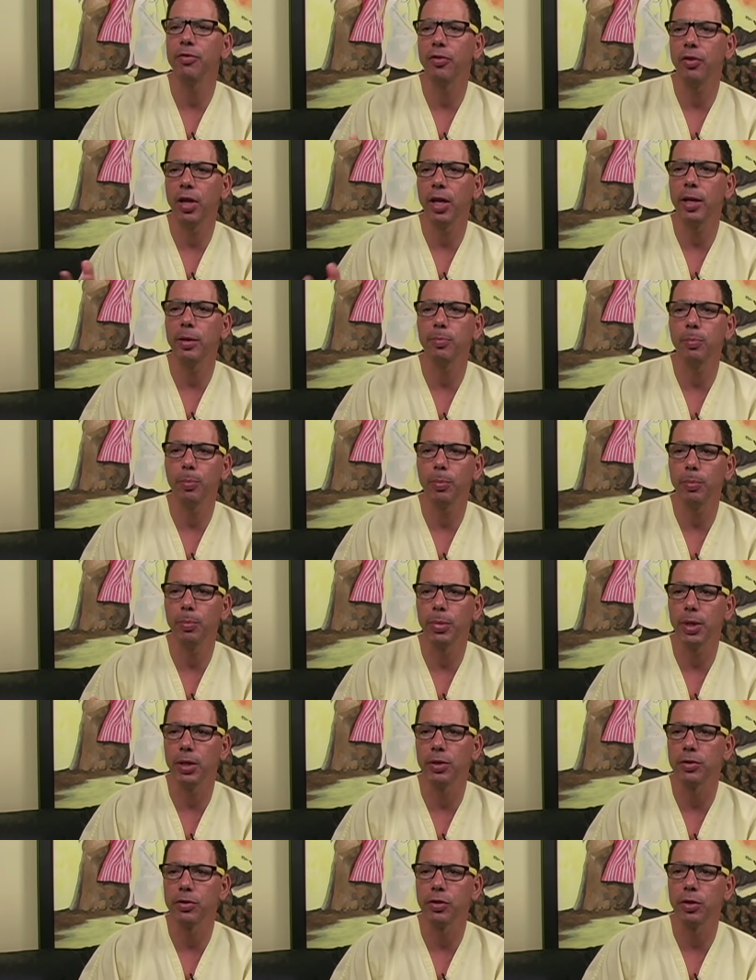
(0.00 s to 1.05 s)
hip
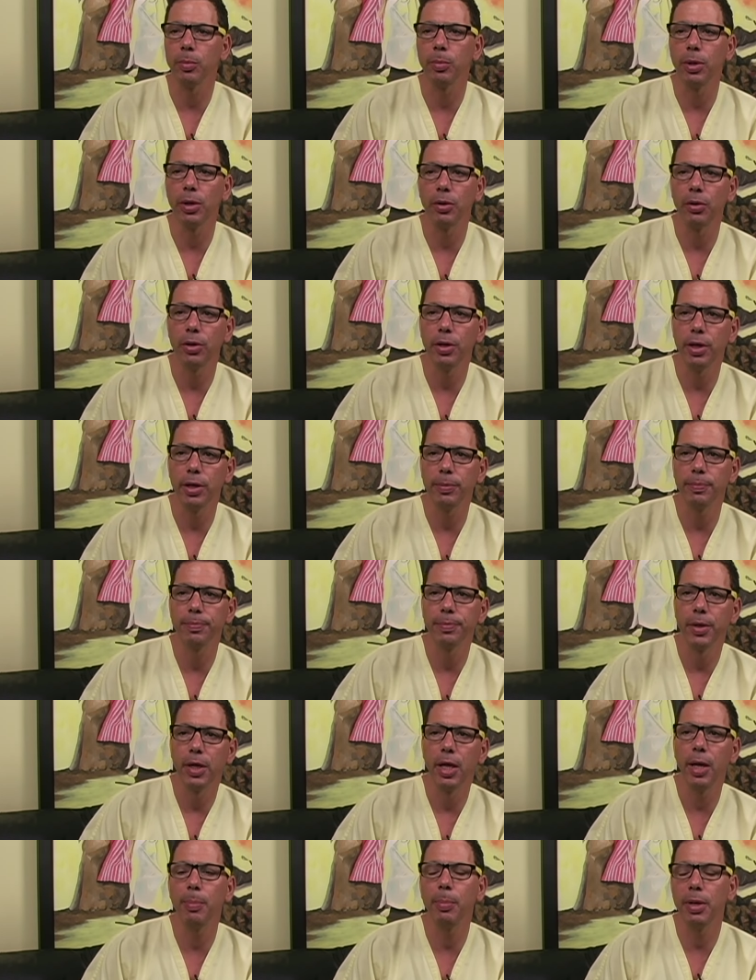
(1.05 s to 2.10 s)
instability.
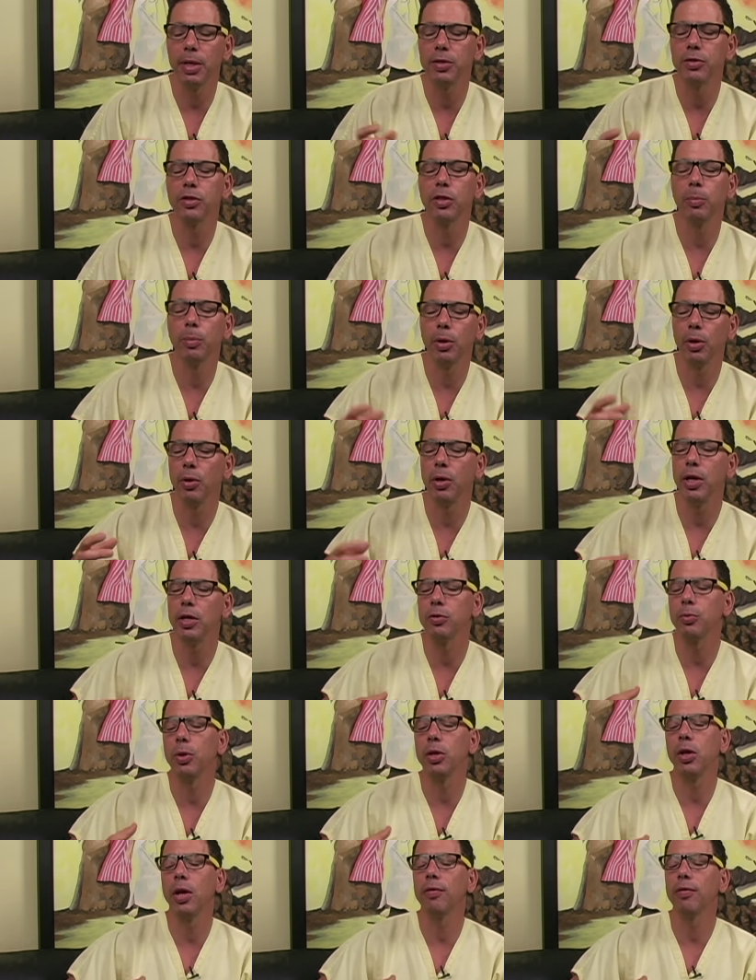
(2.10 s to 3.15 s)
Hip instability is
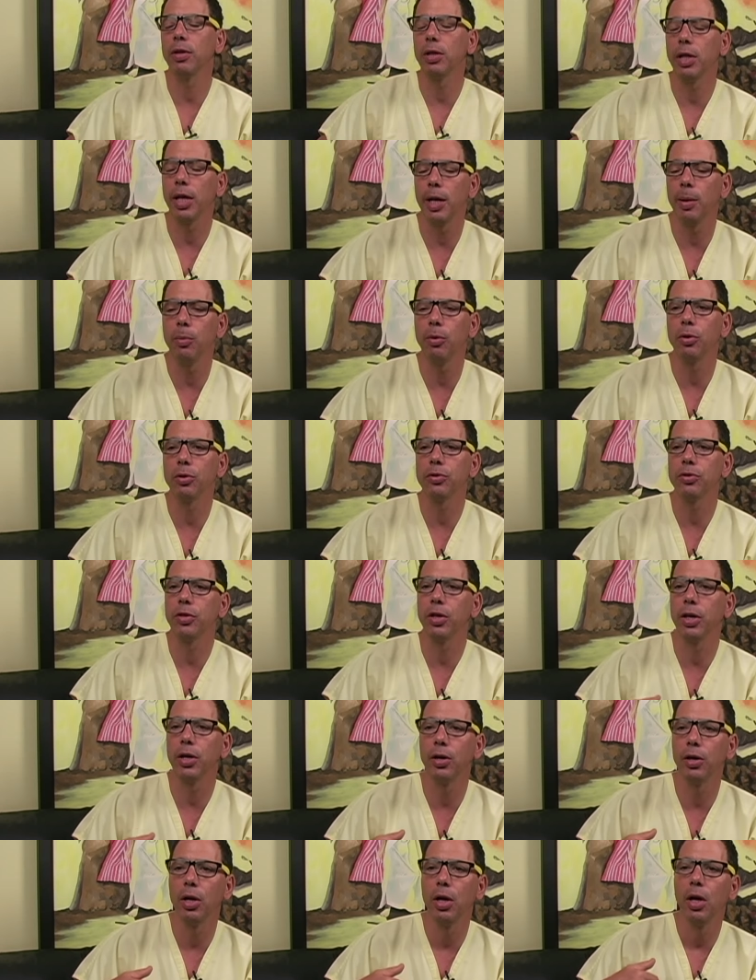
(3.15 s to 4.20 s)
when you have a labral
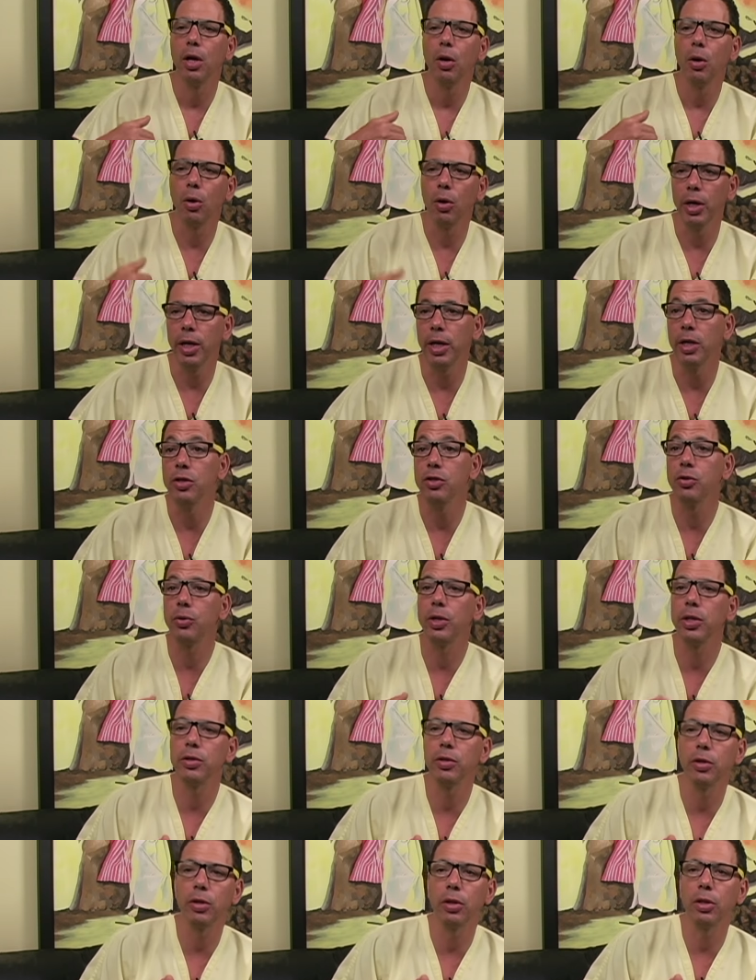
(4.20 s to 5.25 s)
tear or injury
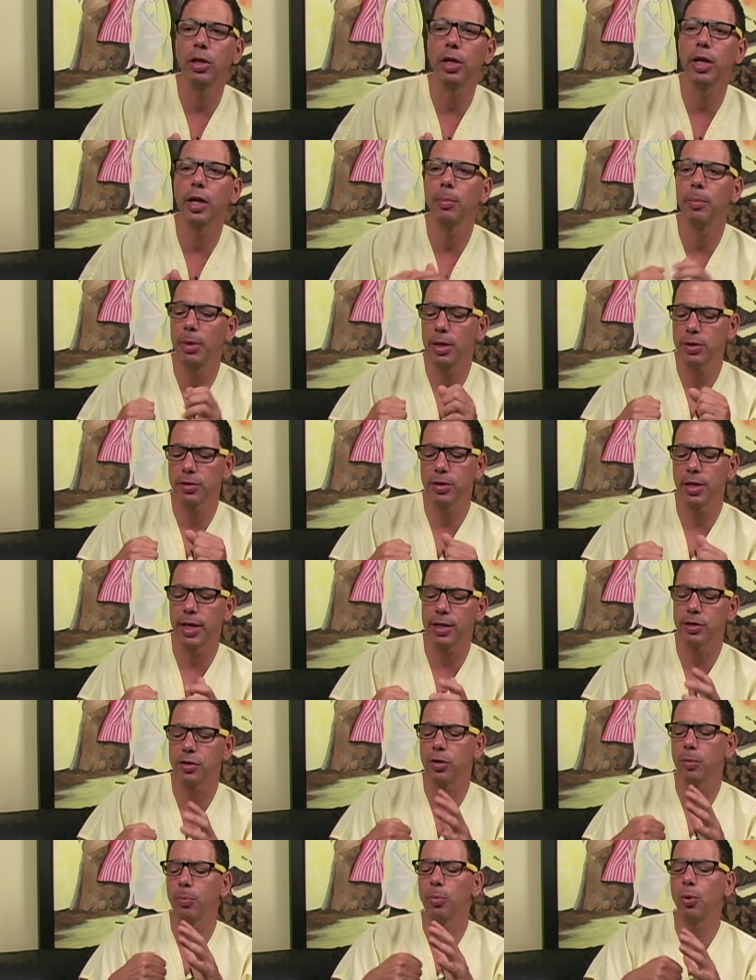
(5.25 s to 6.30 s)
to the ligaments that
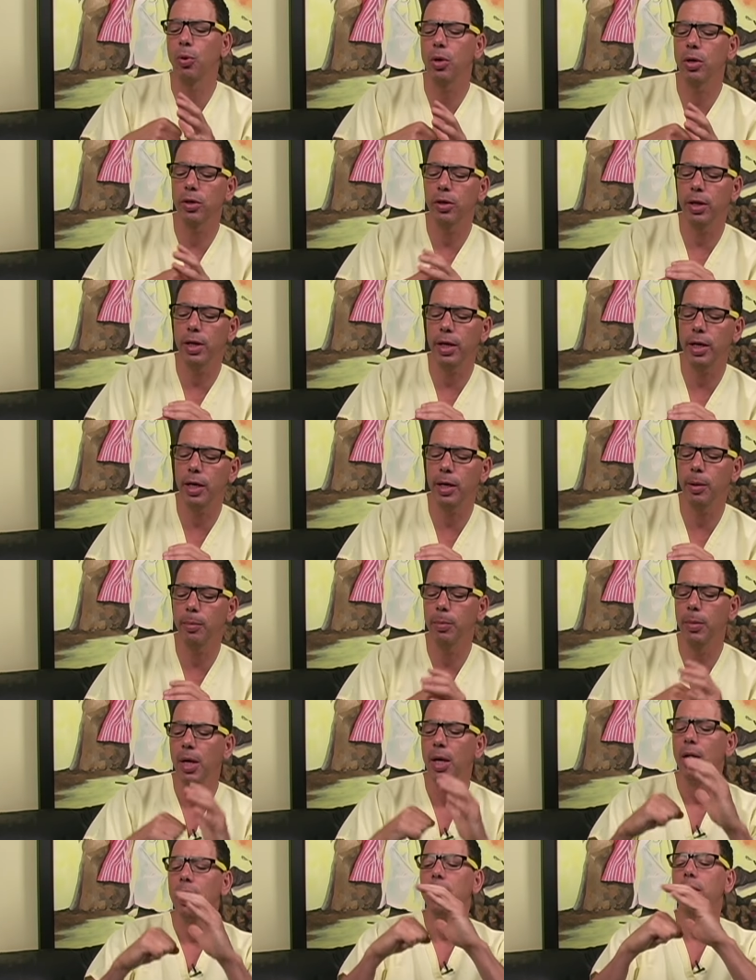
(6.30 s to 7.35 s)
support the hip.
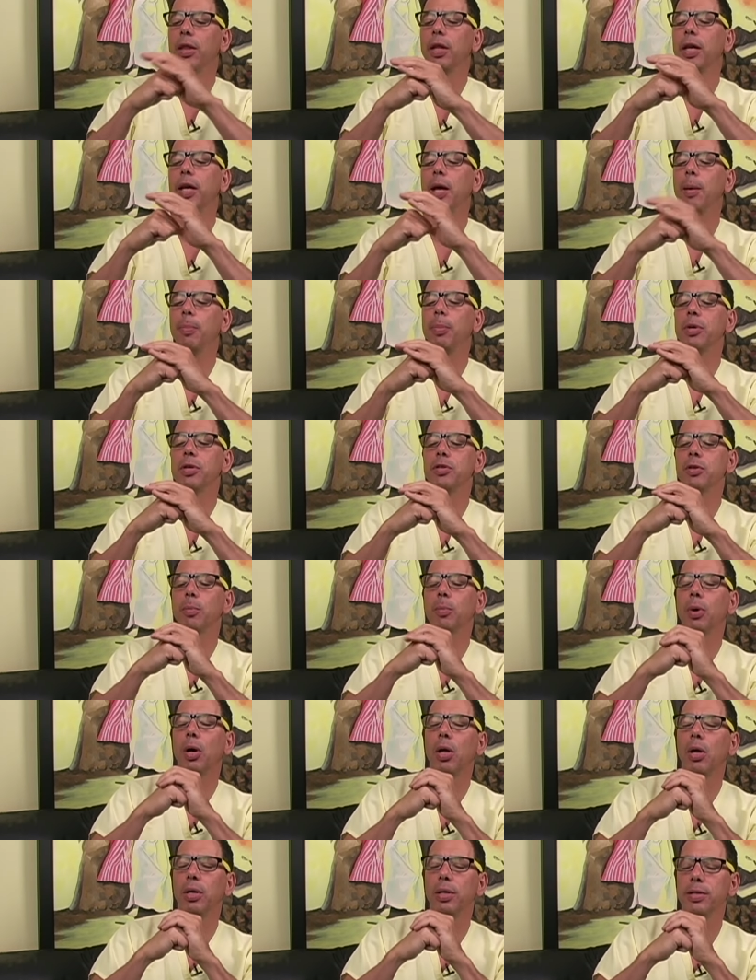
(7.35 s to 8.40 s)
The hip is a
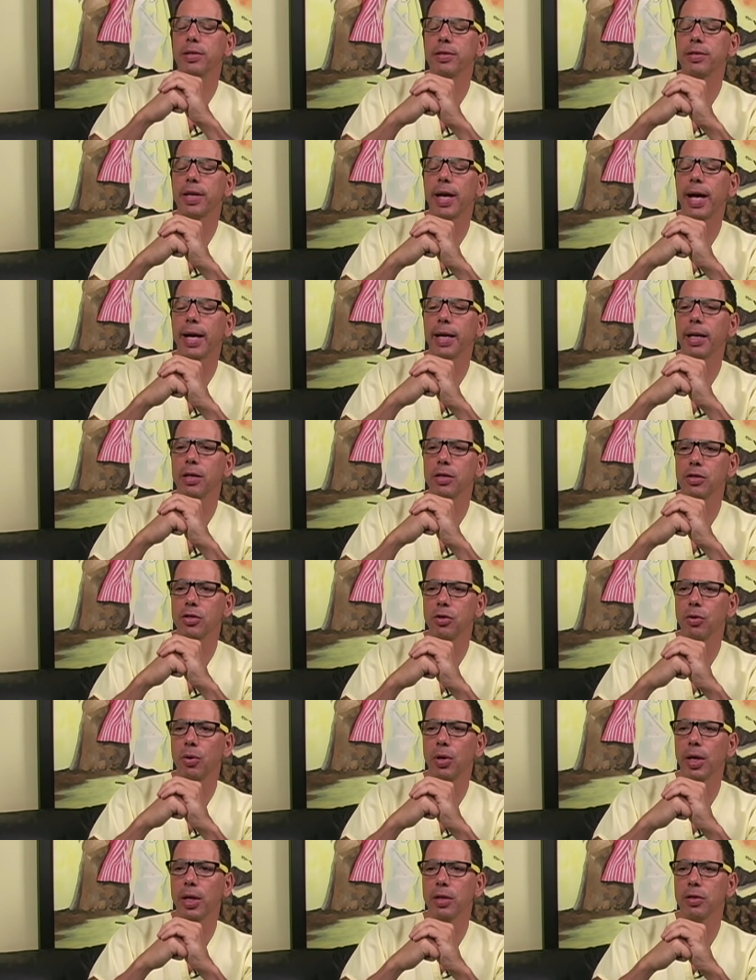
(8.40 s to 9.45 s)
ball and socket
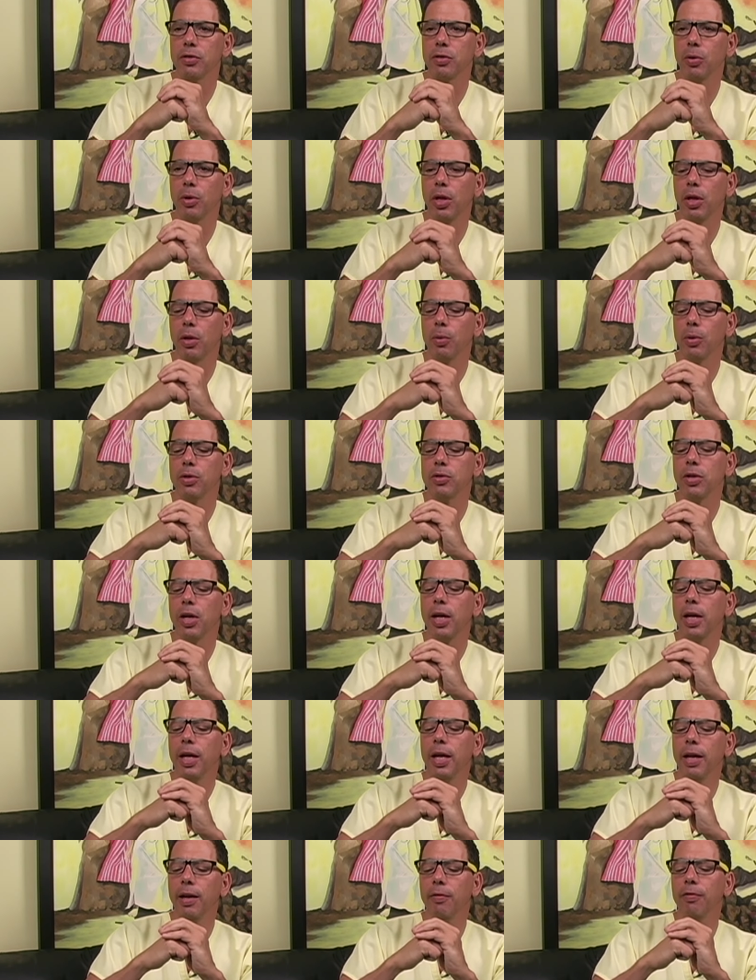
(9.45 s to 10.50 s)
joint. So in other words,
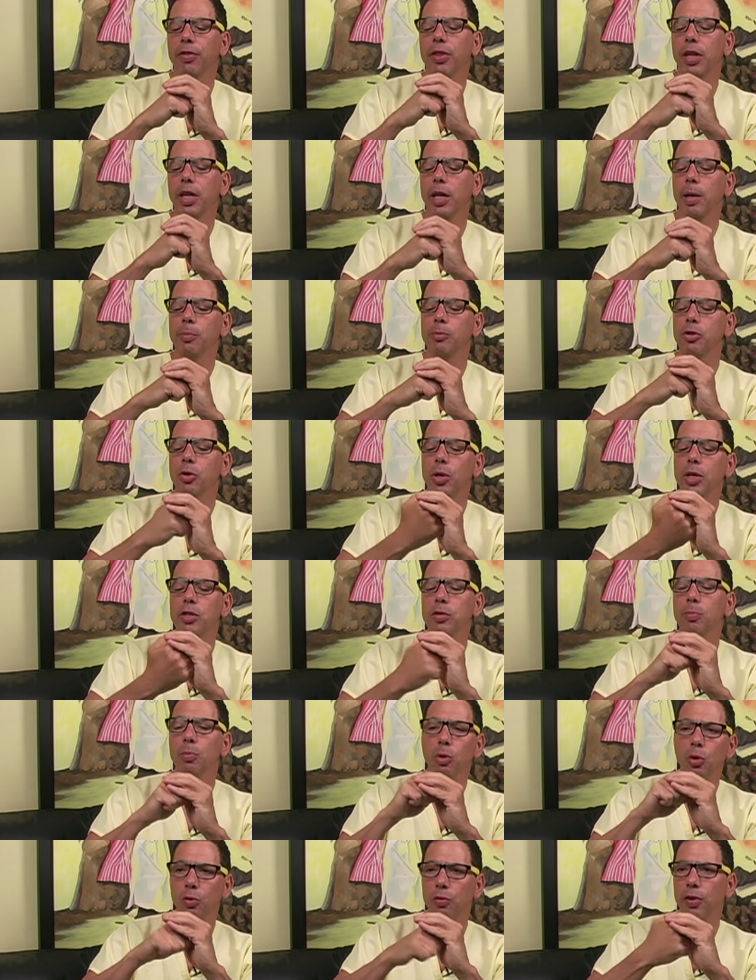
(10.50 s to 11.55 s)
if the hip joint's
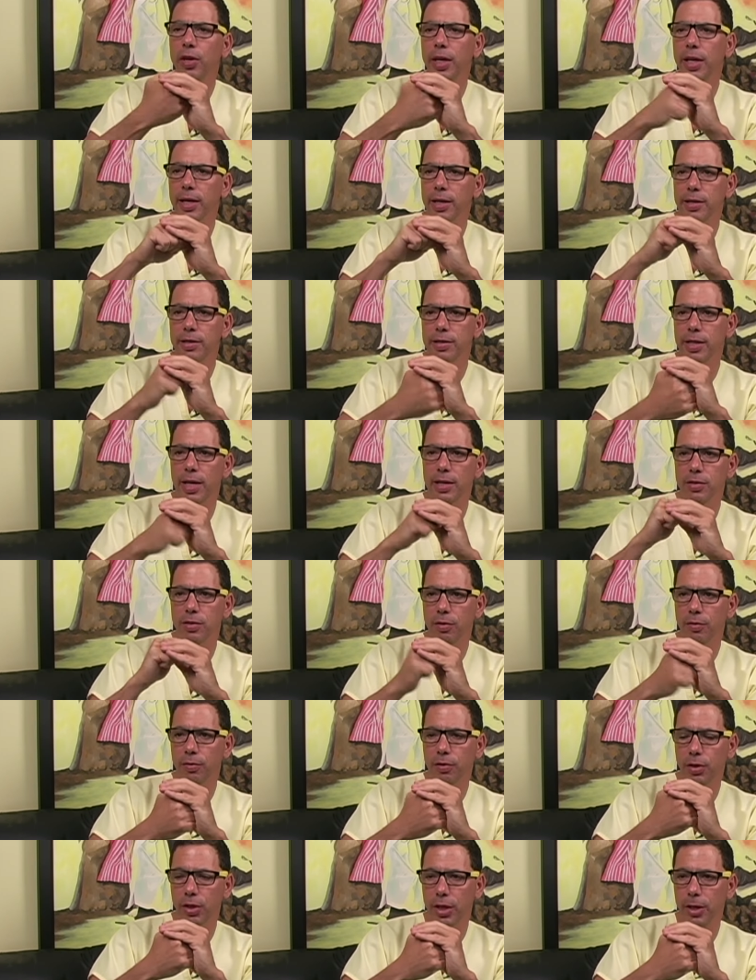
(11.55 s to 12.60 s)
moving
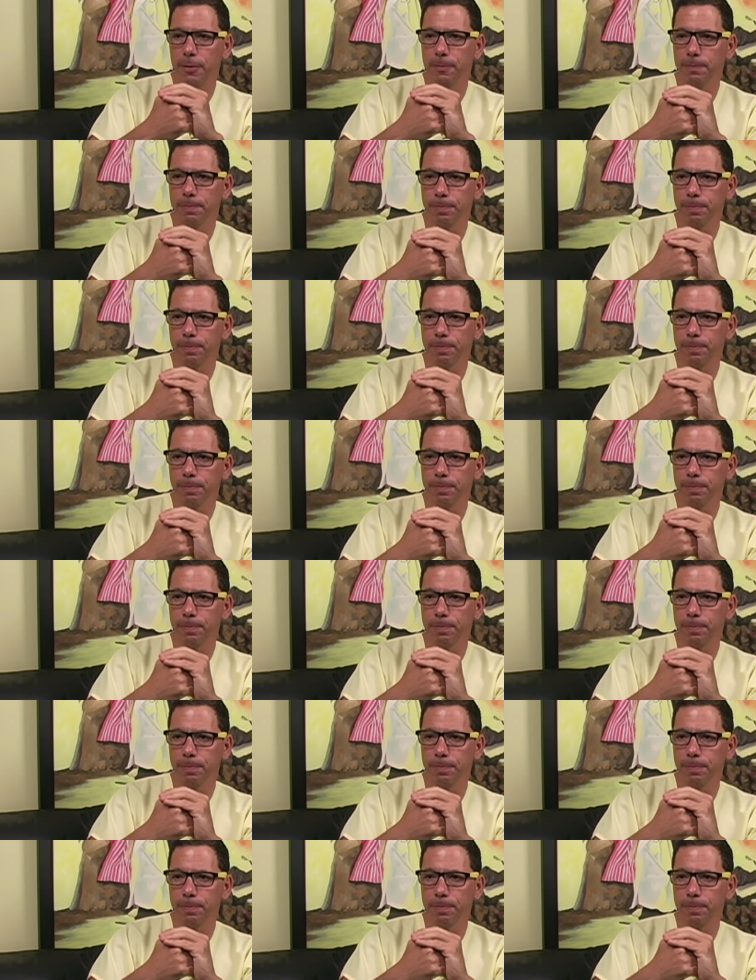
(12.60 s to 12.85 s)
excessively,